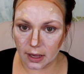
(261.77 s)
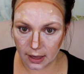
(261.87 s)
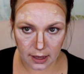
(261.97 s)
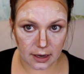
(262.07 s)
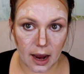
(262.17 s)

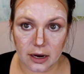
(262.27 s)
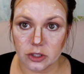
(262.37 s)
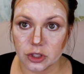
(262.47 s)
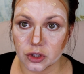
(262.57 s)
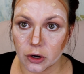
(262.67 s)
and I
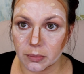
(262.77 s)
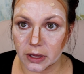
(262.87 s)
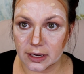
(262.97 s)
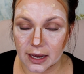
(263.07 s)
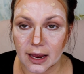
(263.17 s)
just start
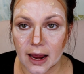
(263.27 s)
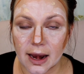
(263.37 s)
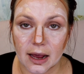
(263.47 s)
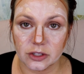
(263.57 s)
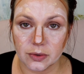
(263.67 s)
blending.
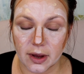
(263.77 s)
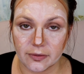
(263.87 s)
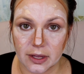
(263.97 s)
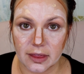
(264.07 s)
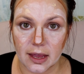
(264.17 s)
And I do
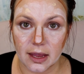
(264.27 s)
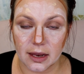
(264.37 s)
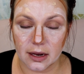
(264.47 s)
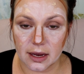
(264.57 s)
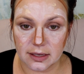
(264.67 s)
everything
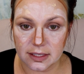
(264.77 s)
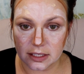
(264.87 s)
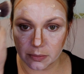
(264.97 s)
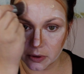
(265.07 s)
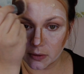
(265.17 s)
in a
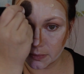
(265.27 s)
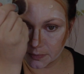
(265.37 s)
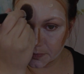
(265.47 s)
stipple.